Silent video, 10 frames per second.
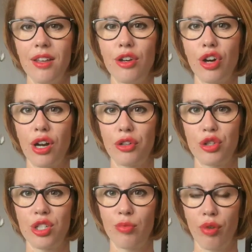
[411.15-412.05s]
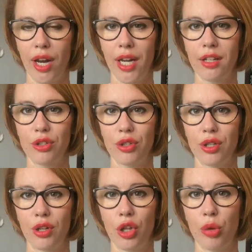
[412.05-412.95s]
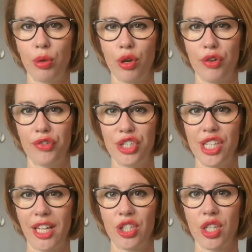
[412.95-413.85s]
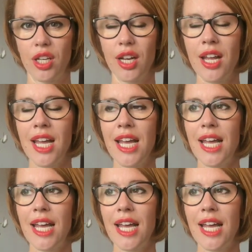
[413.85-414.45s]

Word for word: your culture is bringing to the global conversation.